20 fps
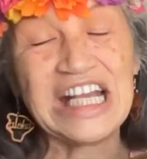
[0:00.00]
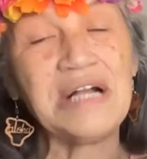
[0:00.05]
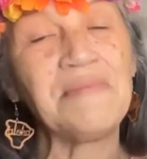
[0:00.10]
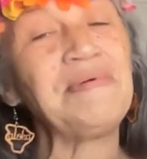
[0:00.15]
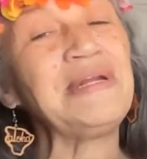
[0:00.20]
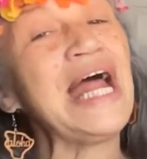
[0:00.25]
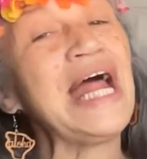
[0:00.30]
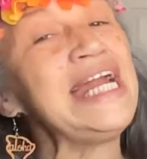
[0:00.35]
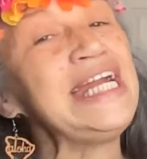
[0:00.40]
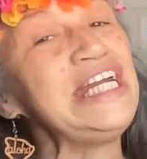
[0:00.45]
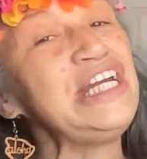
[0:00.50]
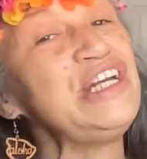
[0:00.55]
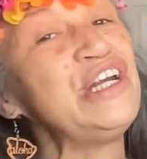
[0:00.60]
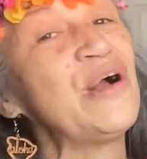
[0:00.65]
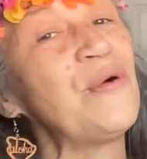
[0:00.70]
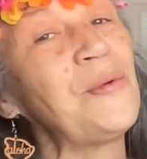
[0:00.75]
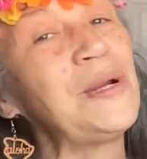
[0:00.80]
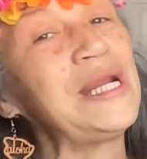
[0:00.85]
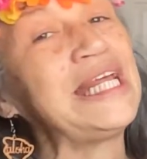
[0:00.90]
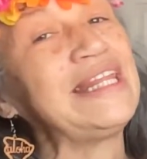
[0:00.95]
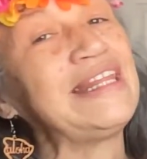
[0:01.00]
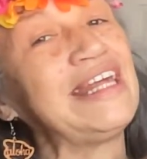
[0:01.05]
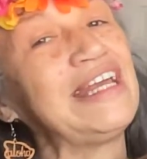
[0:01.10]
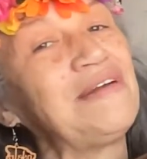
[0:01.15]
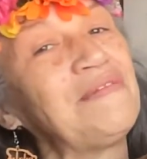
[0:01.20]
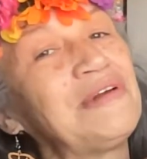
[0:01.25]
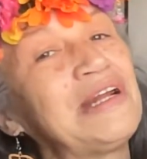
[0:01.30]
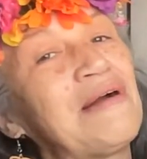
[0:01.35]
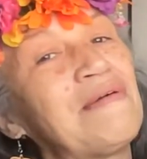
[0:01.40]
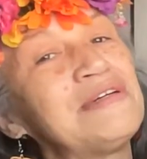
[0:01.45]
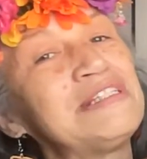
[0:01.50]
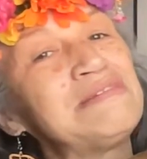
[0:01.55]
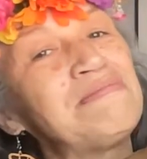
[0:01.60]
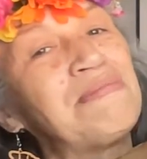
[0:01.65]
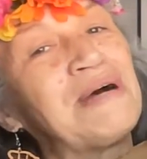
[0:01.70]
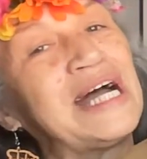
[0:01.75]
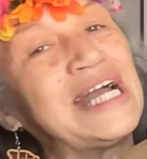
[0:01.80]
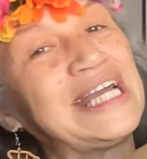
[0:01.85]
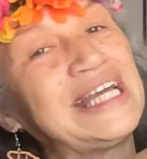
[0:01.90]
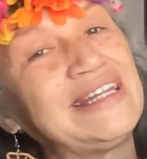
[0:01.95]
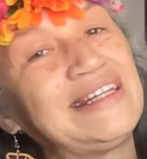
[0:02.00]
But I didn't know anything when I was buying